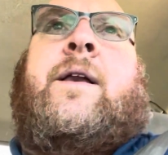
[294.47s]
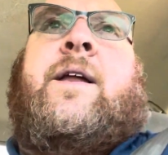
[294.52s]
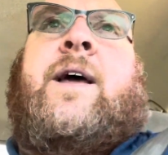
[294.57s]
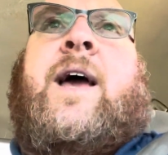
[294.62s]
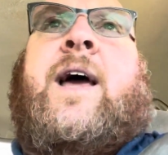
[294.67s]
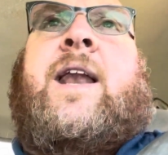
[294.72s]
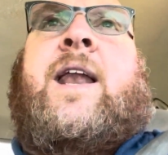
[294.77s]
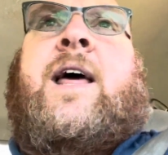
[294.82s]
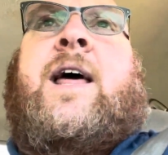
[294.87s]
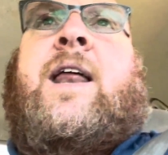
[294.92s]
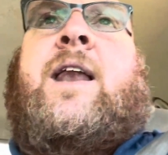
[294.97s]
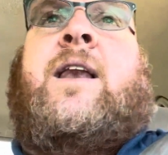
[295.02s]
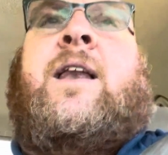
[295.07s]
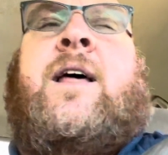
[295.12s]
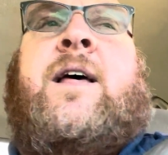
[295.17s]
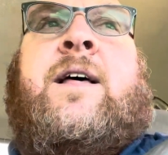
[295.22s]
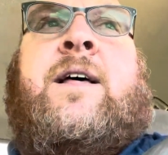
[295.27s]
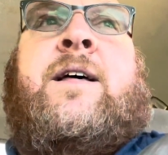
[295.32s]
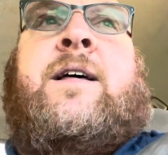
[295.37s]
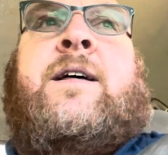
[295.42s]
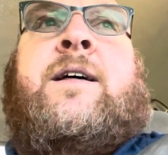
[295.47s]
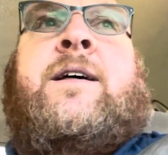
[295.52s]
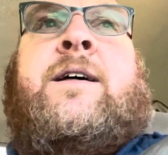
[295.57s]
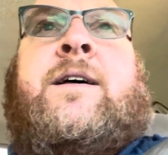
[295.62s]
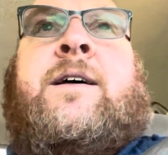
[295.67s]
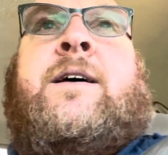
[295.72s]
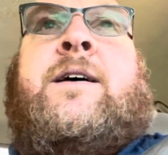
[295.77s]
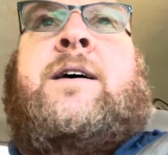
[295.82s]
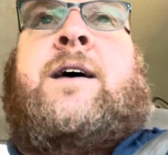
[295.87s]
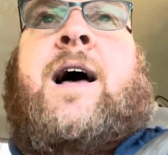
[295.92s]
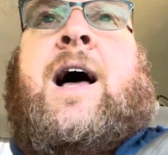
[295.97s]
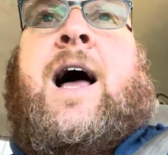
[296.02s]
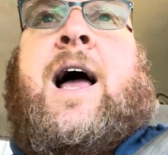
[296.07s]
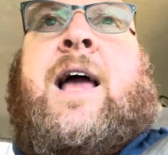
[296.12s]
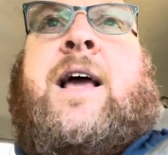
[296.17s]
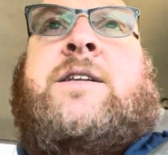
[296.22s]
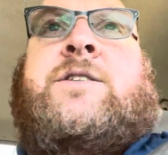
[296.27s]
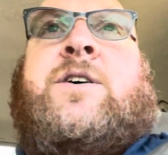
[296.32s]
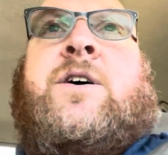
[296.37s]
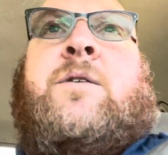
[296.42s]
And then I
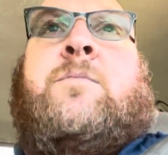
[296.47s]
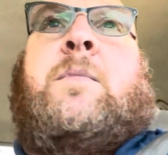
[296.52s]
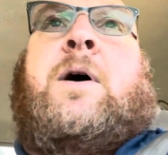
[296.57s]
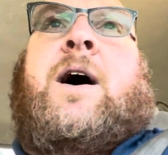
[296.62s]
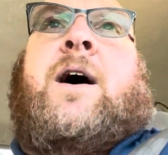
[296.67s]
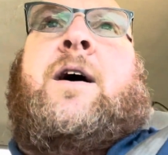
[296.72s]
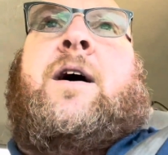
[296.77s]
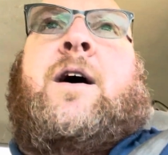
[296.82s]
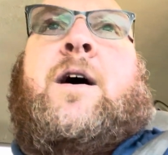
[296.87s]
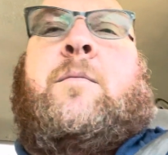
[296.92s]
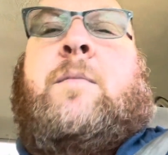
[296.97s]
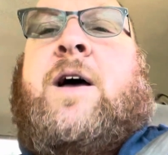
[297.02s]
ain't took my uh,